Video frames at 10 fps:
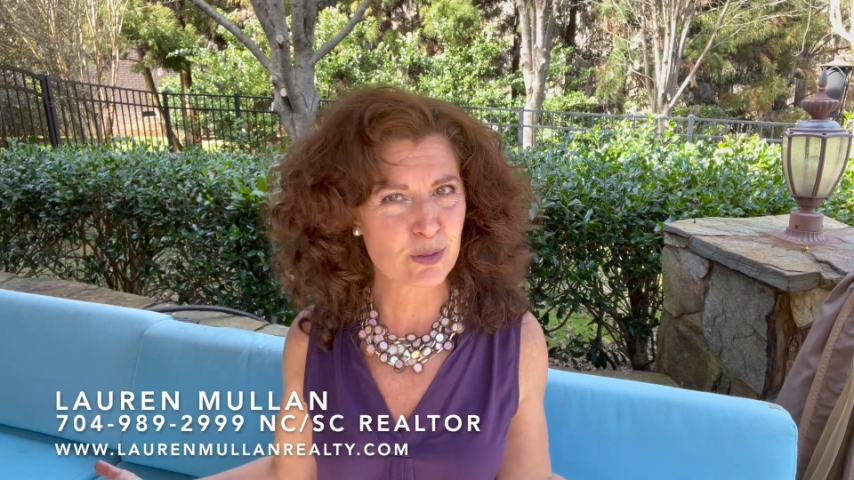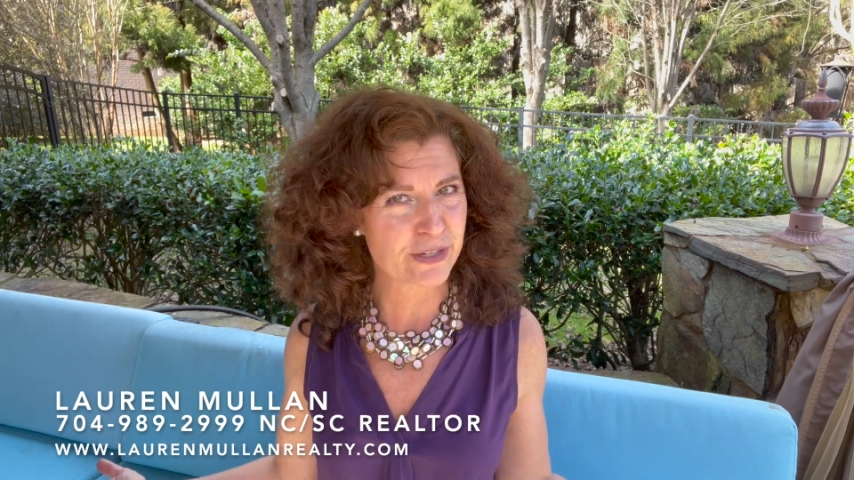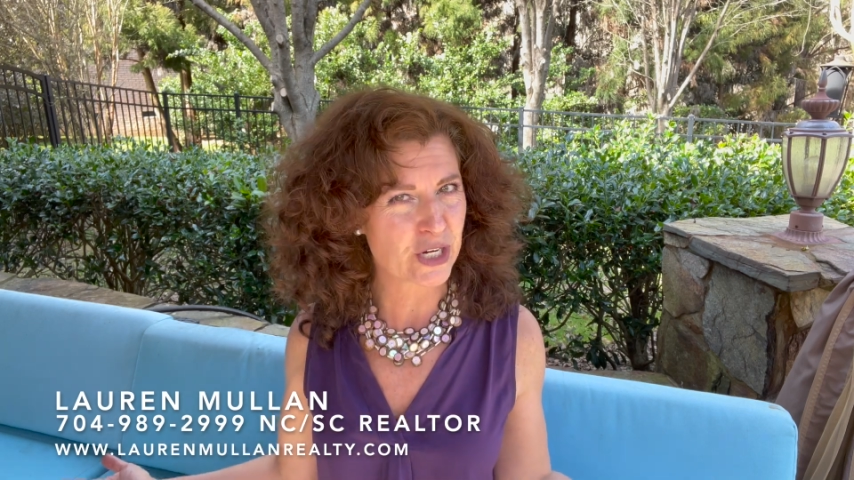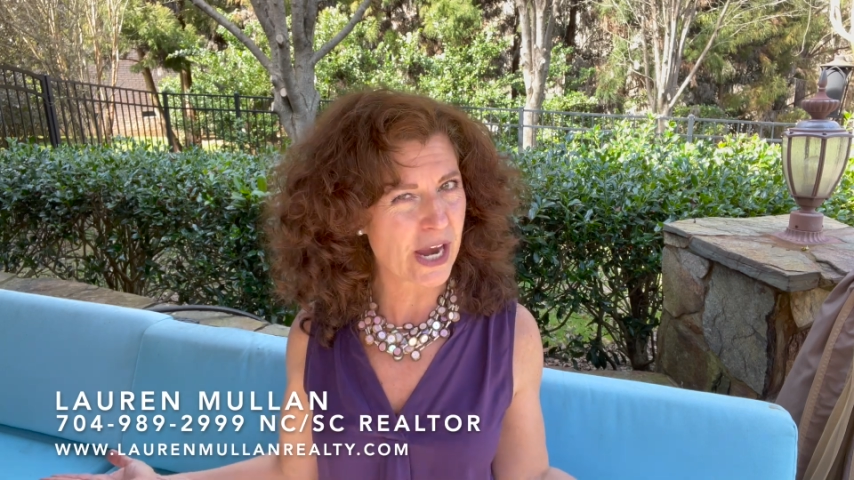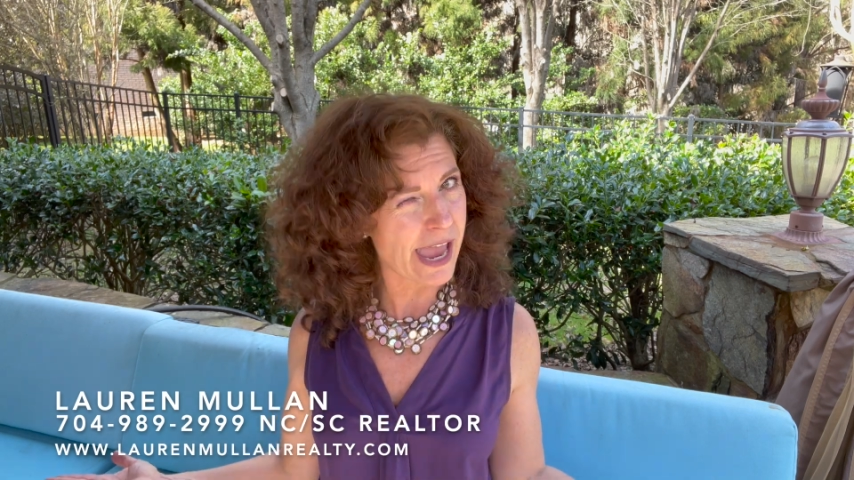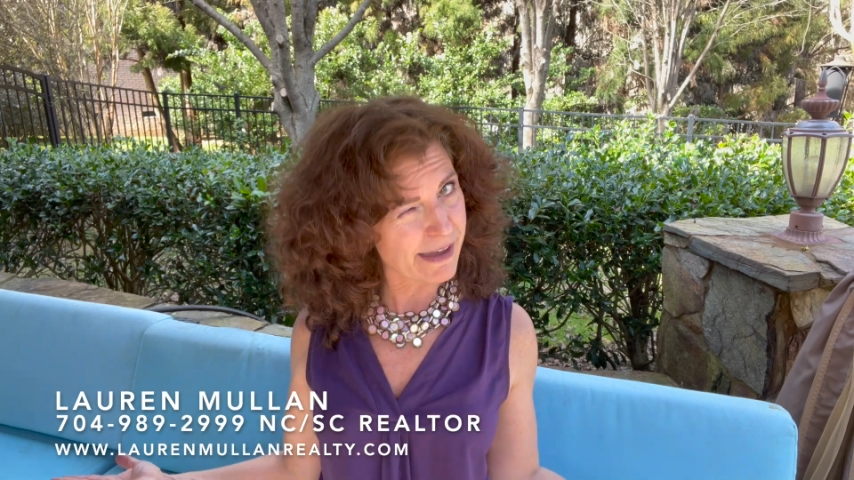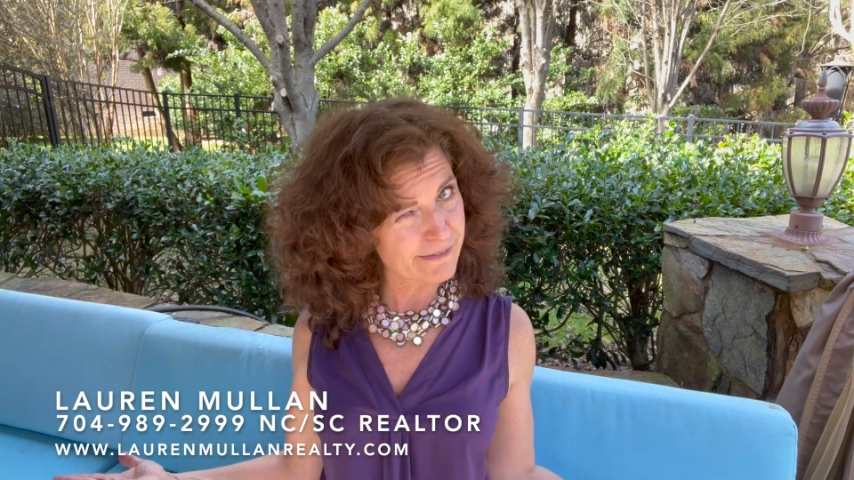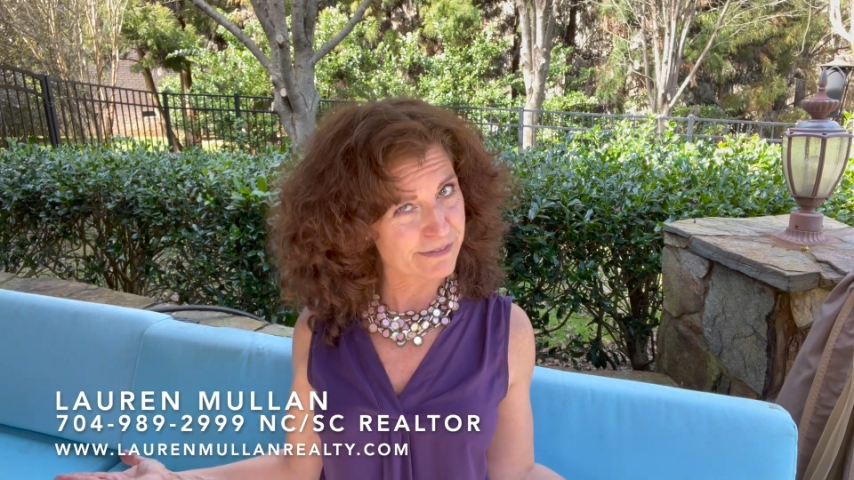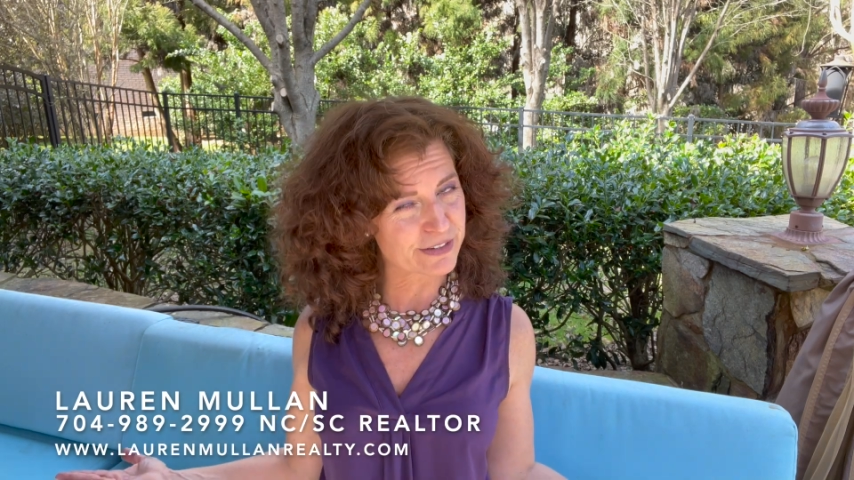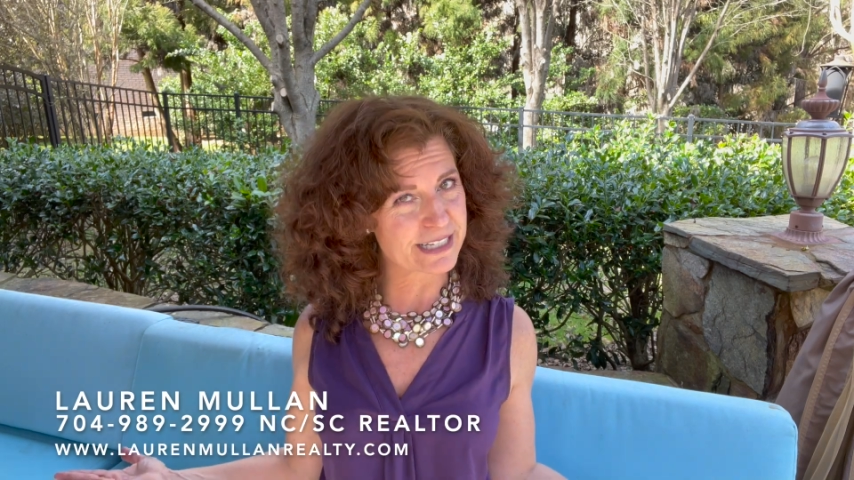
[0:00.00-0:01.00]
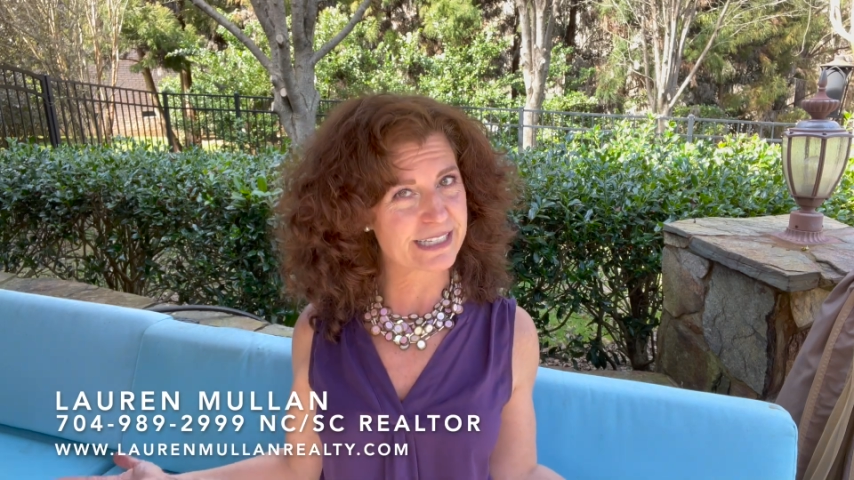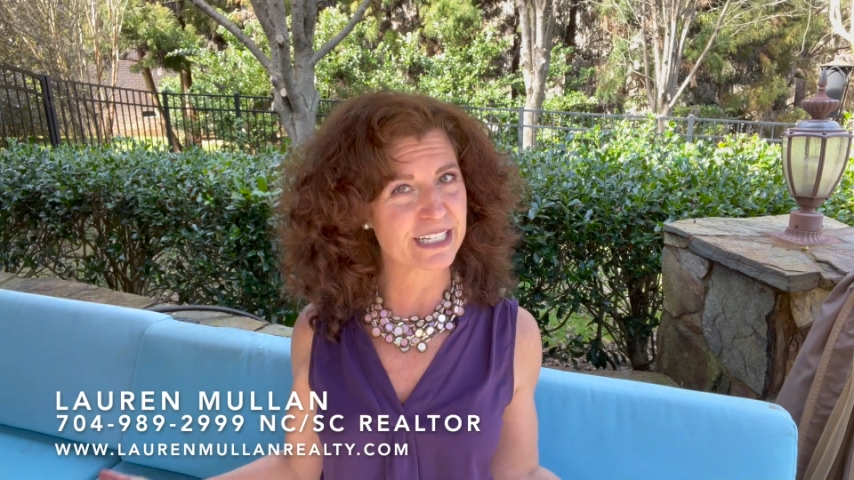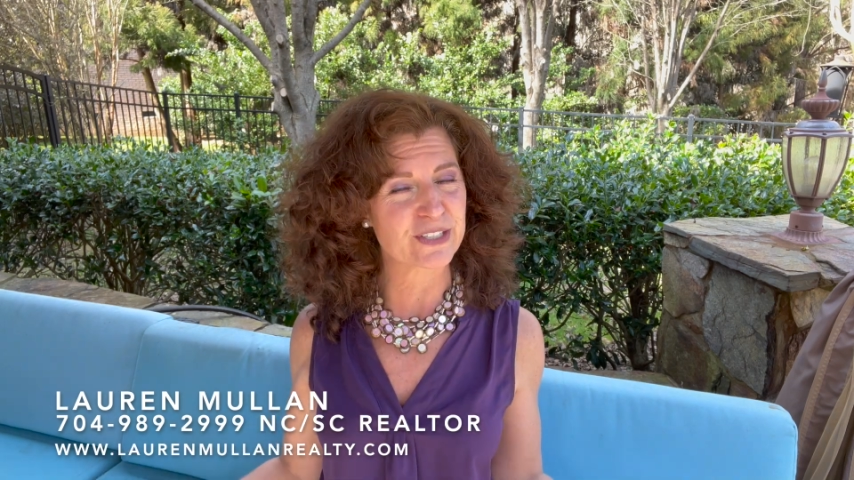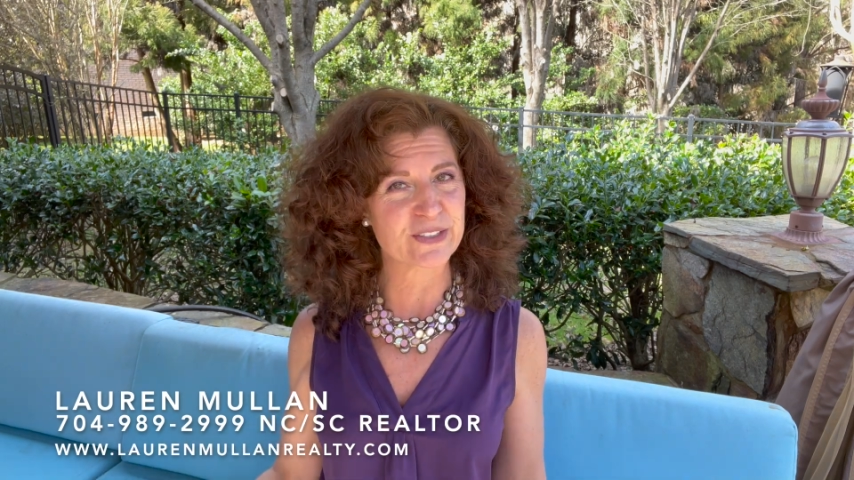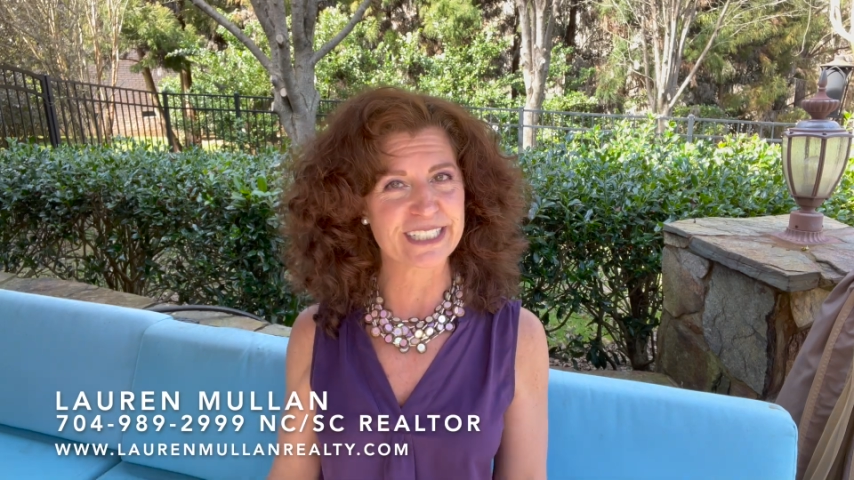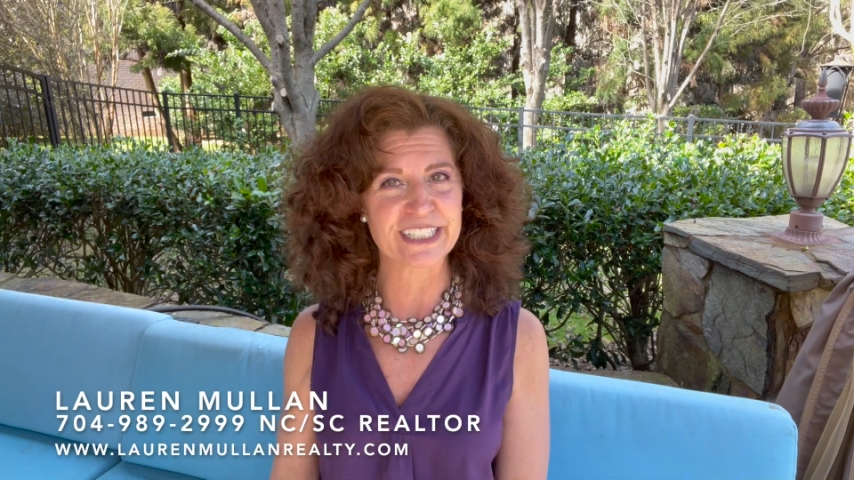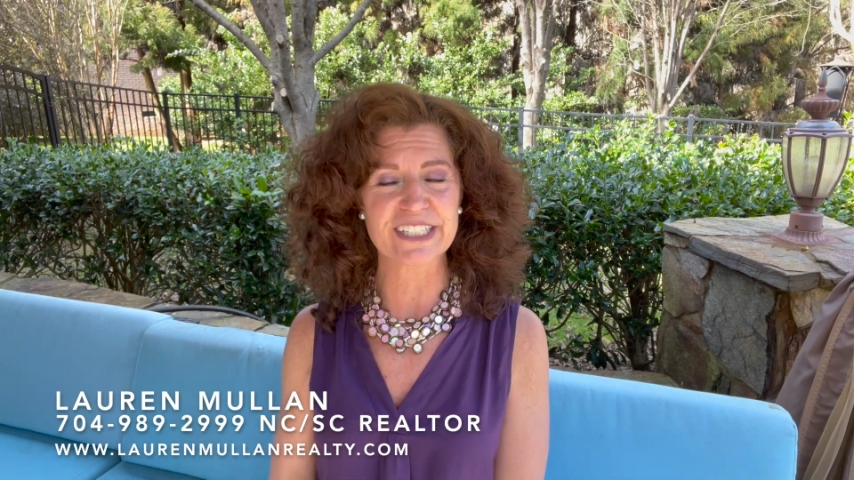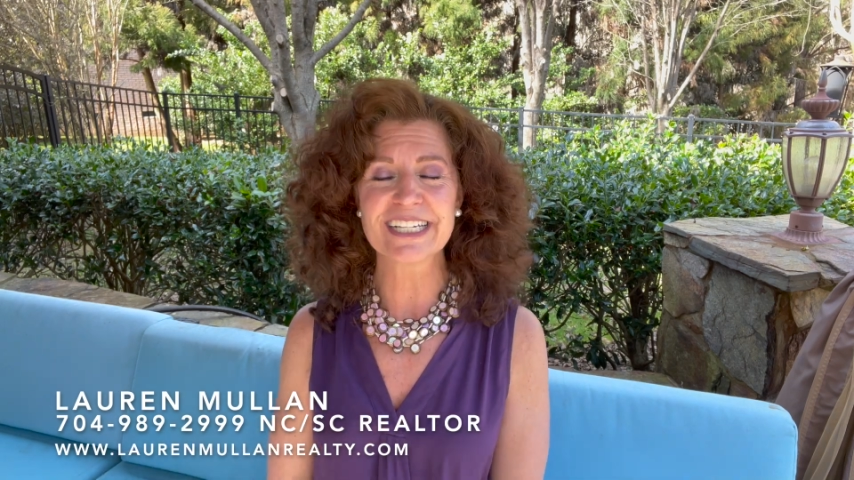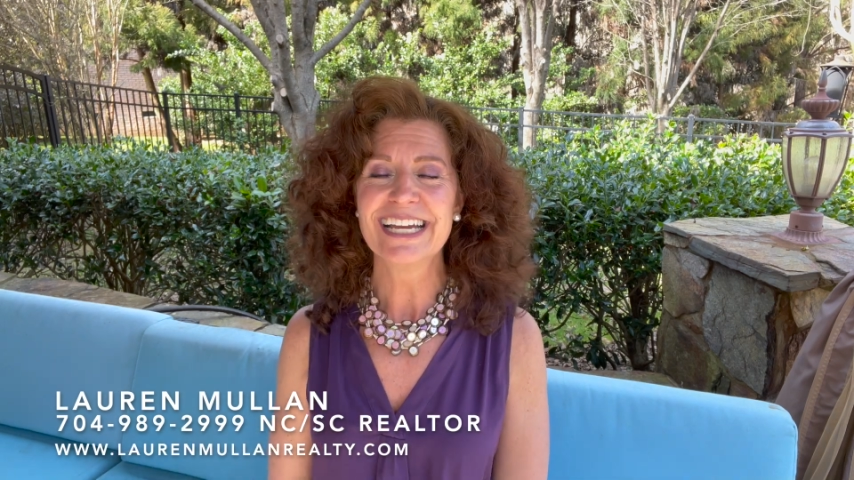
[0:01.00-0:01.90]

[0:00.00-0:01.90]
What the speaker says: here every single year.